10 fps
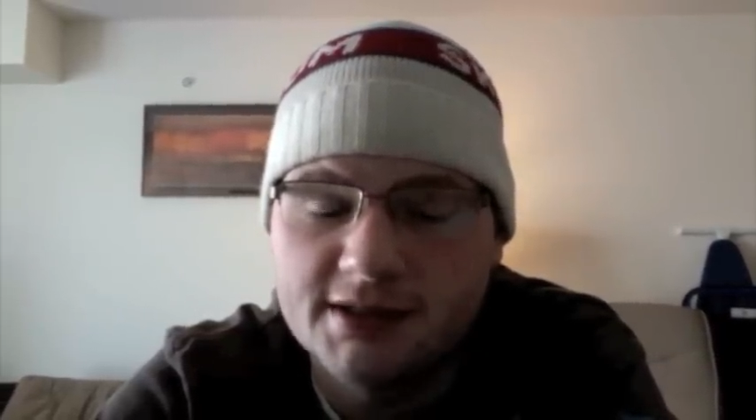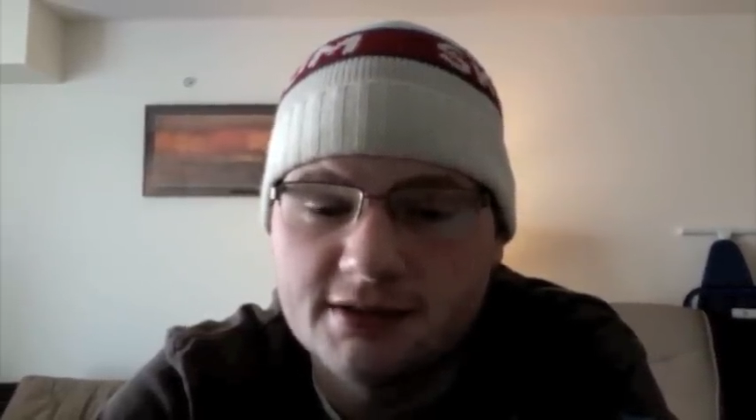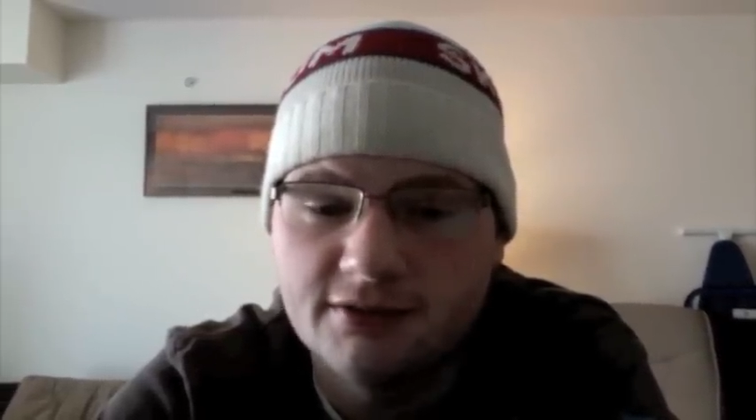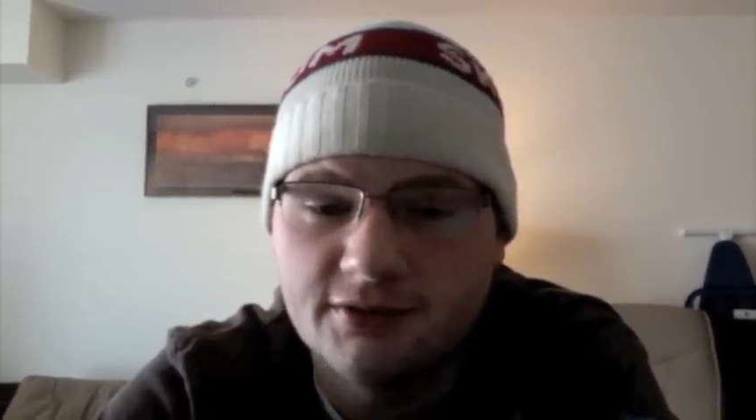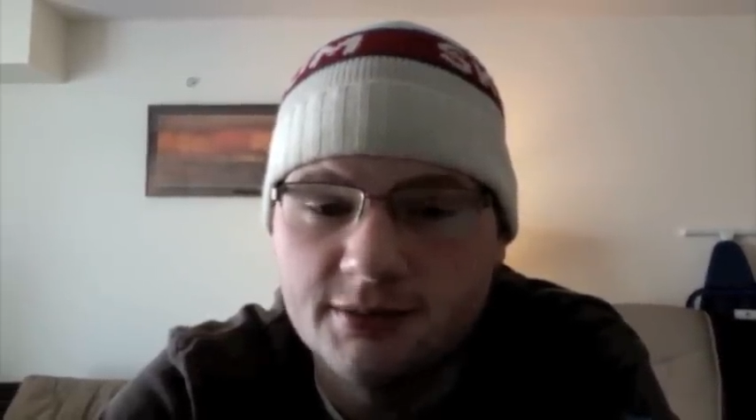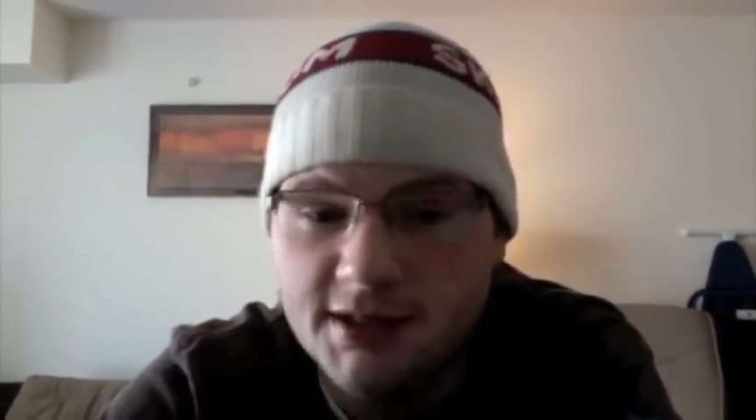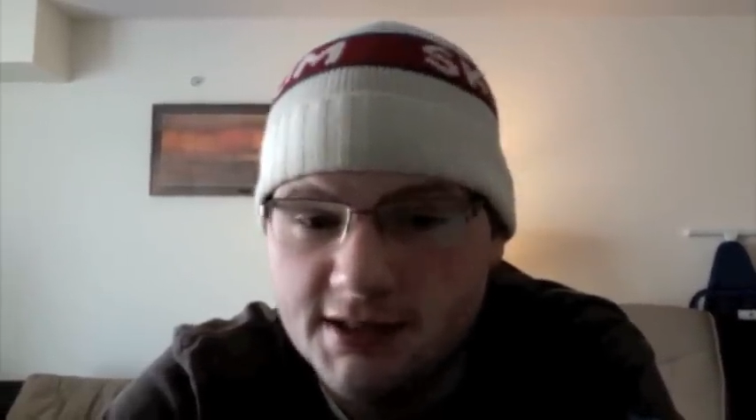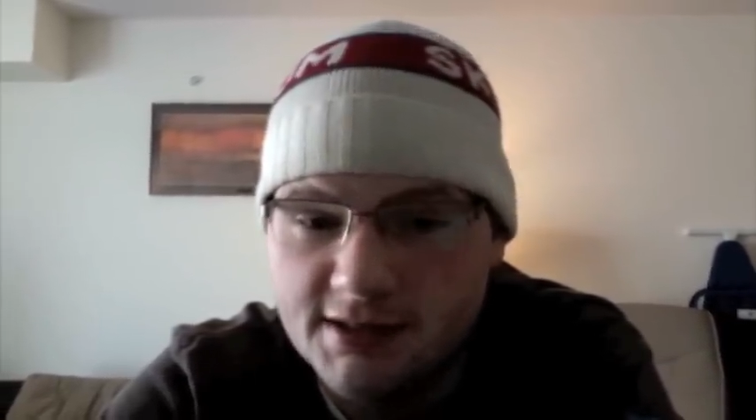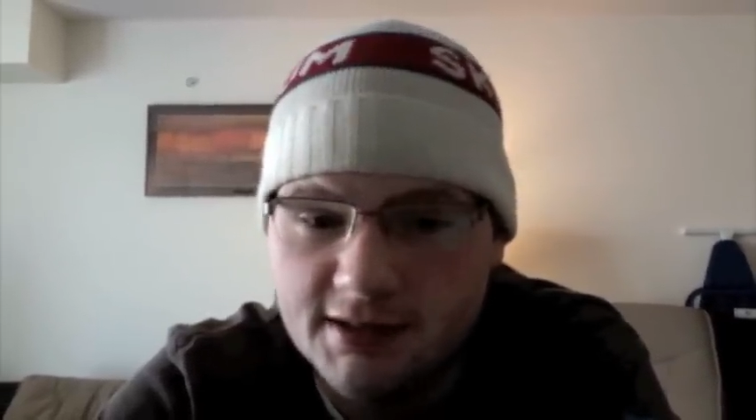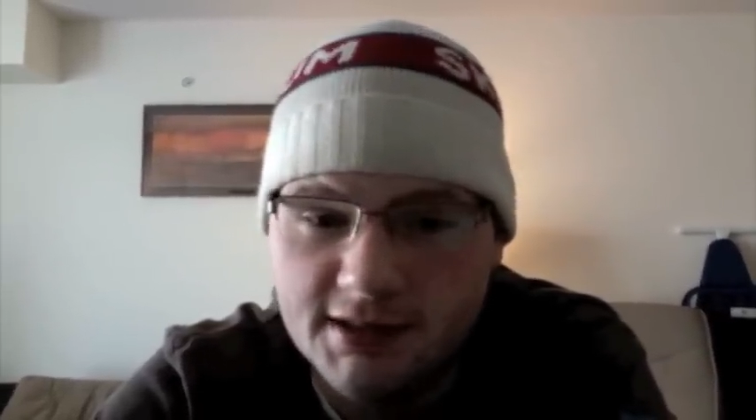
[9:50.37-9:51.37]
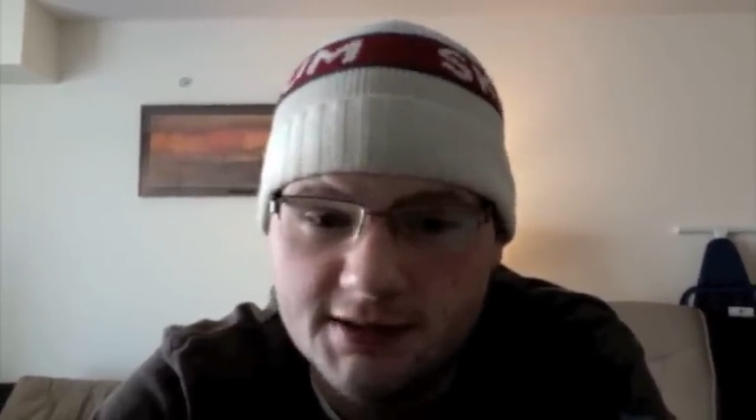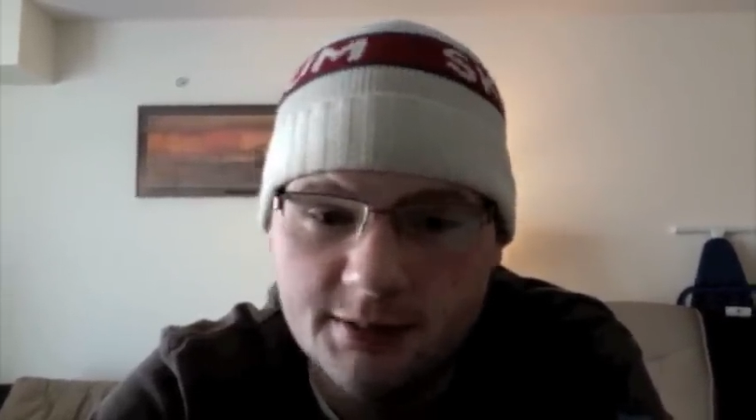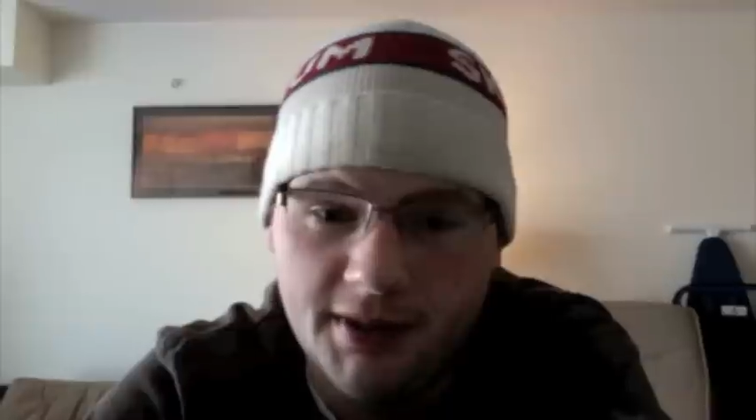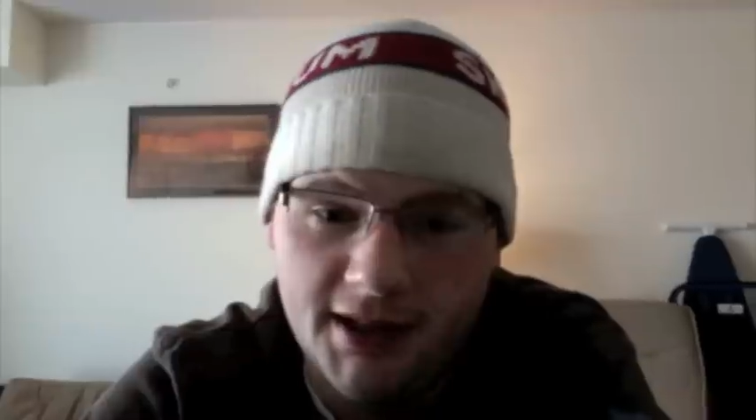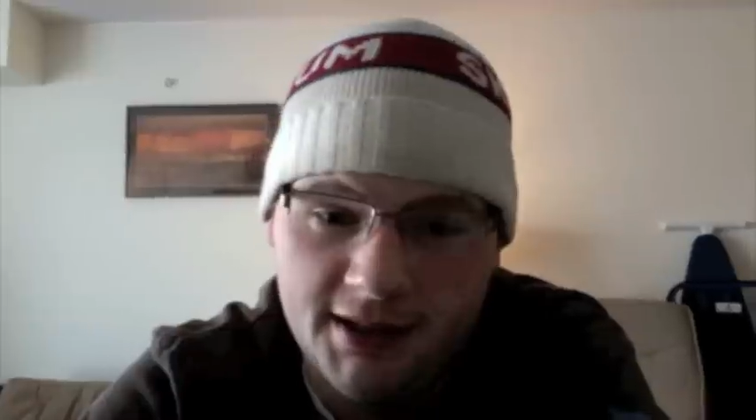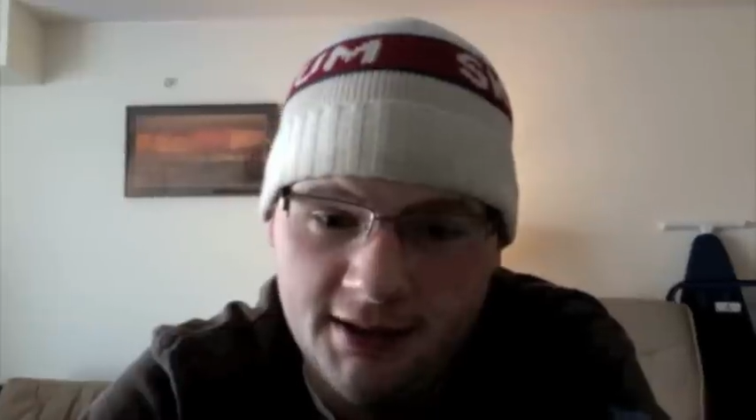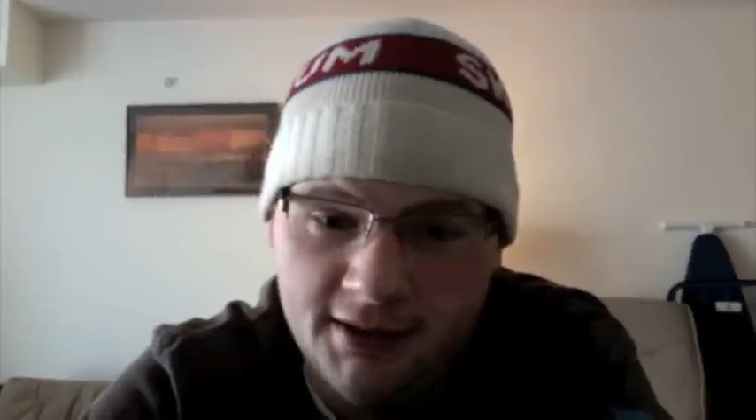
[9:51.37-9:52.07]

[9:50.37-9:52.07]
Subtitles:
So for me, it's a buy.